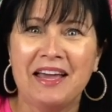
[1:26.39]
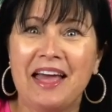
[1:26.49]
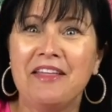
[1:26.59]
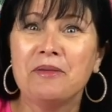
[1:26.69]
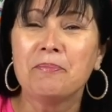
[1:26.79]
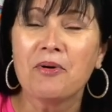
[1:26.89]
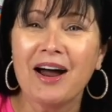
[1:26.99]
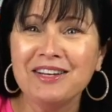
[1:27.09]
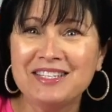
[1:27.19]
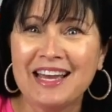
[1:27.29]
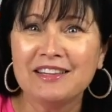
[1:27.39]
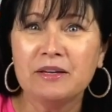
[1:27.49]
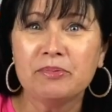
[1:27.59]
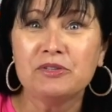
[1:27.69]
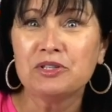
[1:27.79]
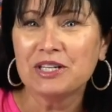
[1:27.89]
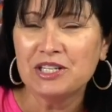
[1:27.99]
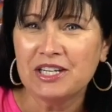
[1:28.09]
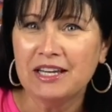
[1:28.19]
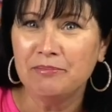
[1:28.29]
And the project that
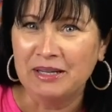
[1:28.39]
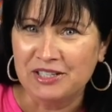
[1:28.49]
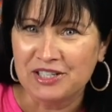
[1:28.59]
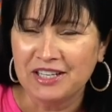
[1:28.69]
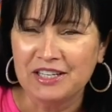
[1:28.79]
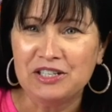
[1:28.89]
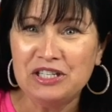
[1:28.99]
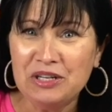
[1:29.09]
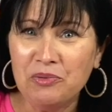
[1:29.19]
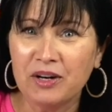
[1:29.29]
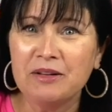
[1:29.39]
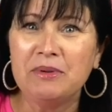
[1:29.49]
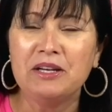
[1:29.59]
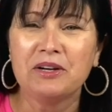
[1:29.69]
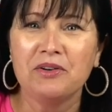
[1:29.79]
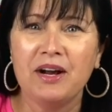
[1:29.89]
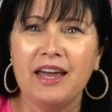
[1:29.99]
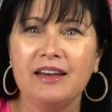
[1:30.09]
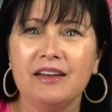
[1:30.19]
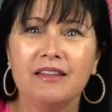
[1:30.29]
Patricia had mentioned and she wanted me to
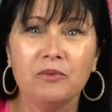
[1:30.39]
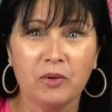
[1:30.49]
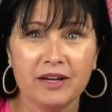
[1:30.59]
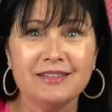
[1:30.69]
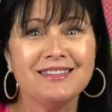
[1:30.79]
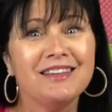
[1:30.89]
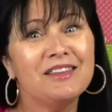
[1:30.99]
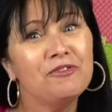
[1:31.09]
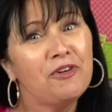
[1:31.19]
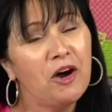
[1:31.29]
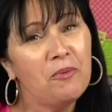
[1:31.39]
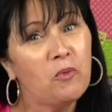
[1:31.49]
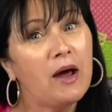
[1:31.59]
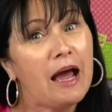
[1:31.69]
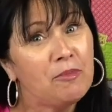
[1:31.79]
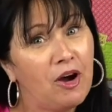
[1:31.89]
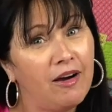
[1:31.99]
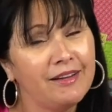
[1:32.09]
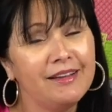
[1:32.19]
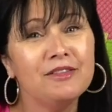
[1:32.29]
create was the phone, what I'm
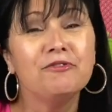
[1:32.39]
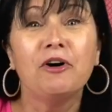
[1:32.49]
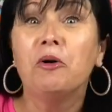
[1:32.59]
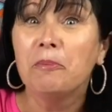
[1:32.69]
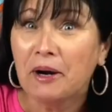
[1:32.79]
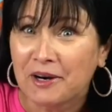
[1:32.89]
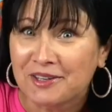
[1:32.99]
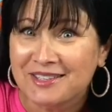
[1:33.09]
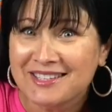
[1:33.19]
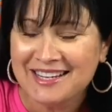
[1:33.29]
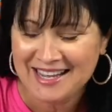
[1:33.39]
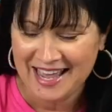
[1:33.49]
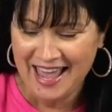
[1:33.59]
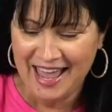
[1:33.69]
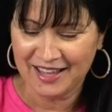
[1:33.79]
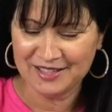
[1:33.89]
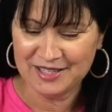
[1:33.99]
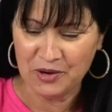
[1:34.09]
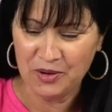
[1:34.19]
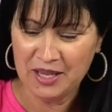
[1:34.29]
calling the phone purse. And
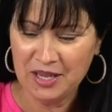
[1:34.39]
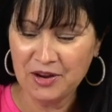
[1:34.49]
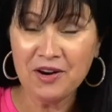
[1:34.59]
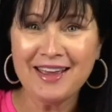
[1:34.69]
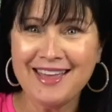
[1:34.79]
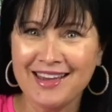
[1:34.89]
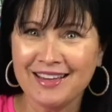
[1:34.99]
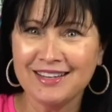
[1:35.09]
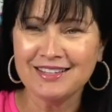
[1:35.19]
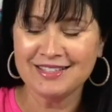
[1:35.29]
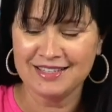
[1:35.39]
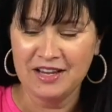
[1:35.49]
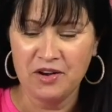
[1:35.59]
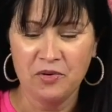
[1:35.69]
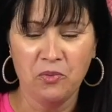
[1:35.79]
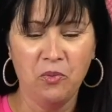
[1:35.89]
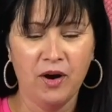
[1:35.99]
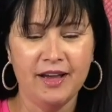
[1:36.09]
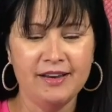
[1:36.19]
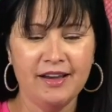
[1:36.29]
so here is
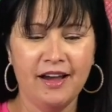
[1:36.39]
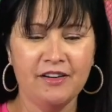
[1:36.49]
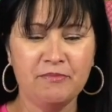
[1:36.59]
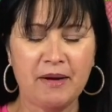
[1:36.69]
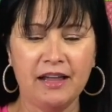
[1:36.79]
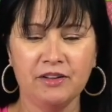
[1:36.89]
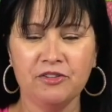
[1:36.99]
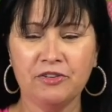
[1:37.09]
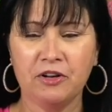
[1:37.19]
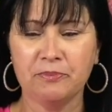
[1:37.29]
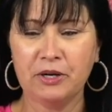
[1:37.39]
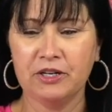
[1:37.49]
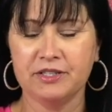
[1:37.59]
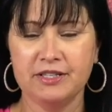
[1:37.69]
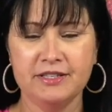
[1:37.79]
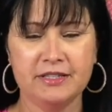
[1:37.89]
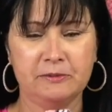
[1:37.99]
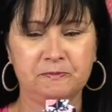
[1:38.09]
one of my little phone purses.